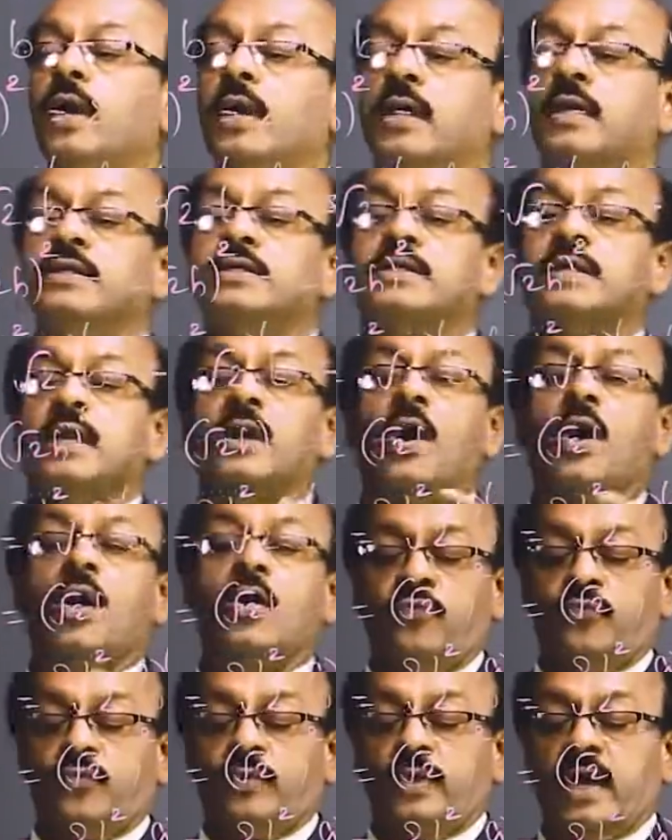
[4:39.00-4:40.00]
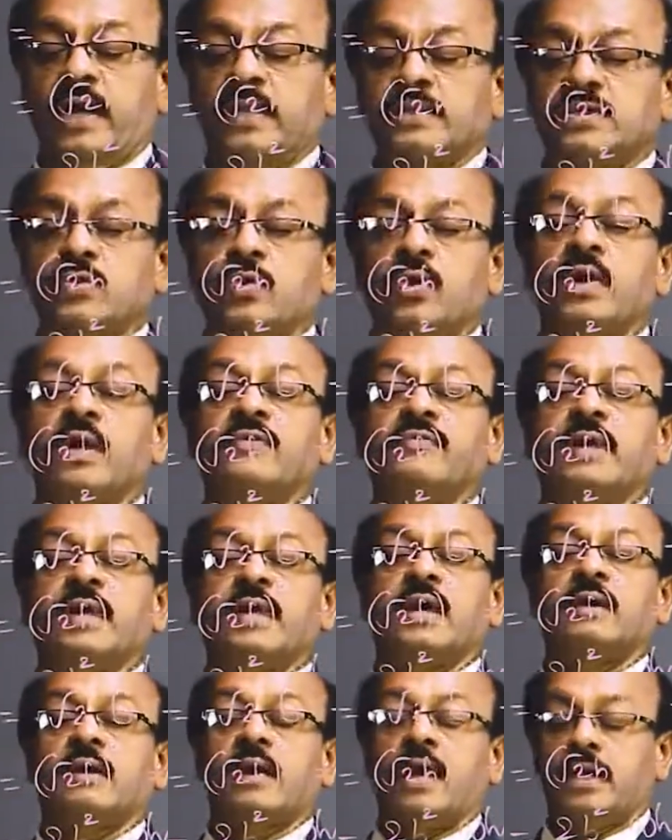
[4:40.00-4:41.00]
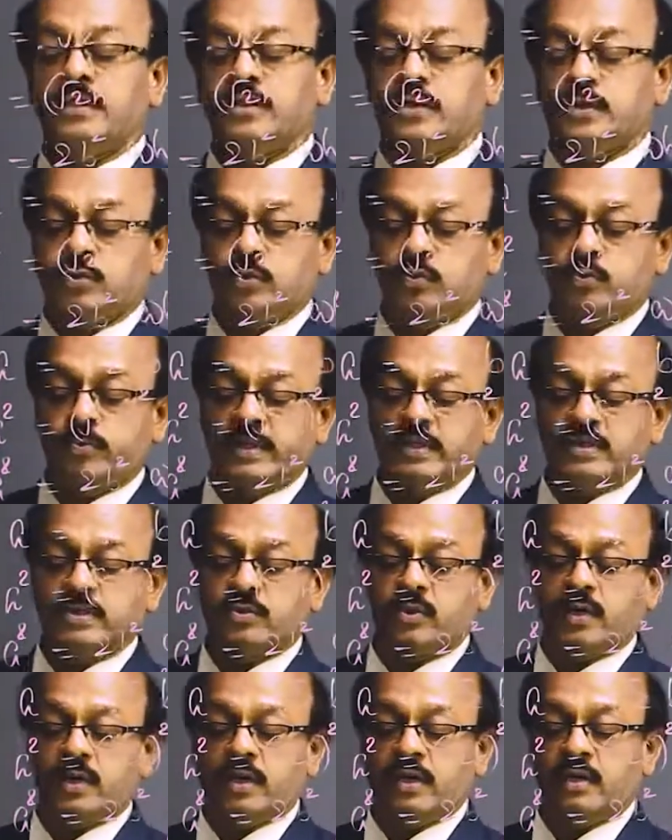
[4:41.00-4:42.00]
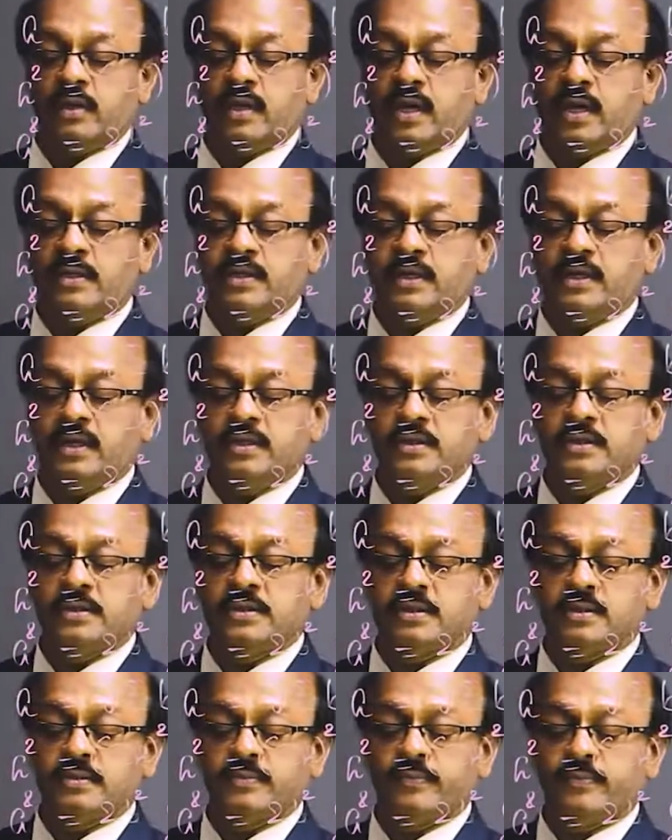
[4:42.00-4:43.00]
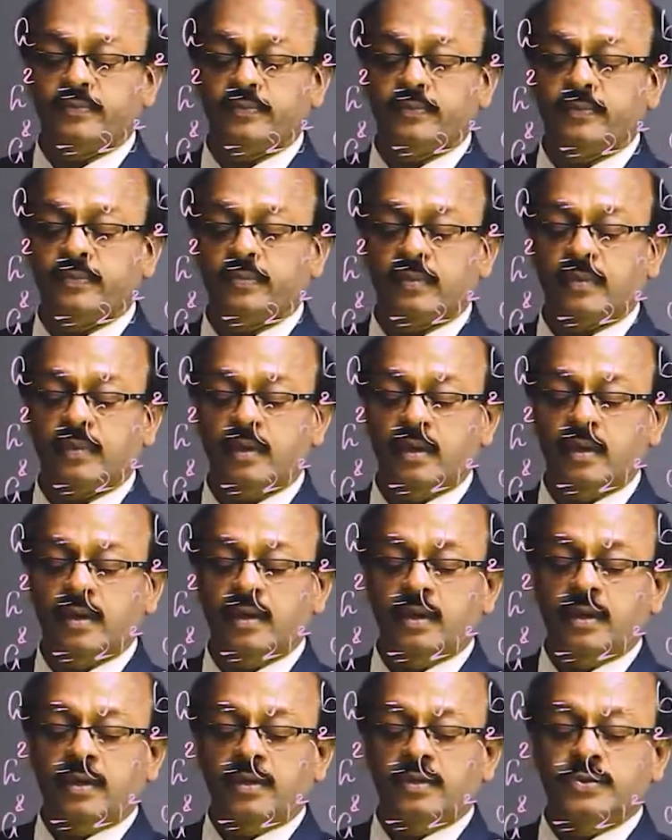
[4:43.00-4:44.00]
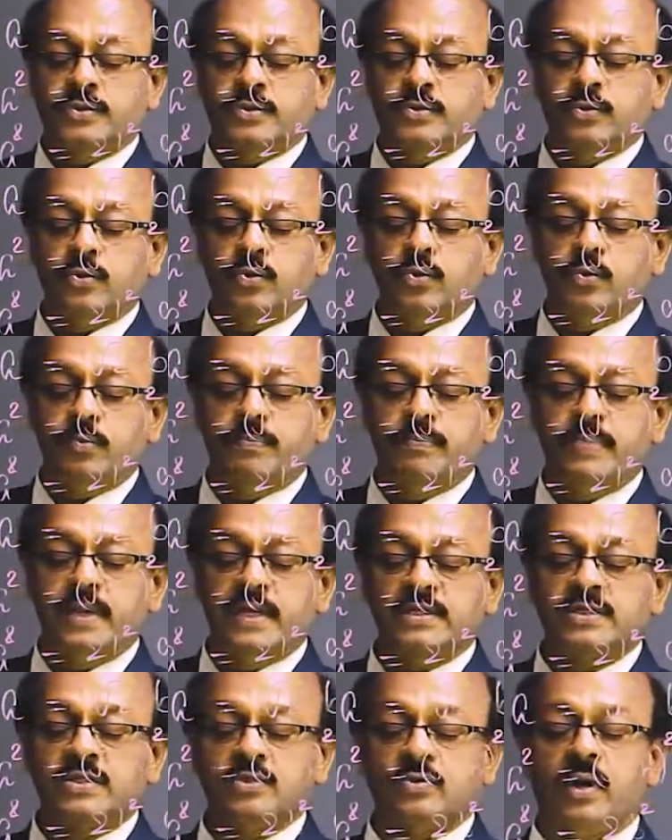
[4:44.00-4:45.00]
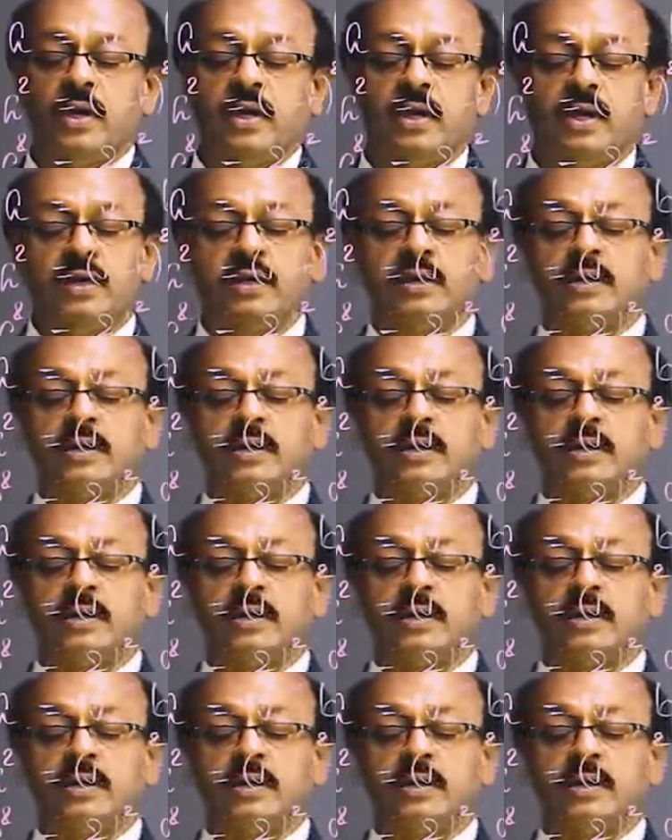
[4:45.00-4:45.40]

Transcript: instead of a square we can write 2b square. That is 2b square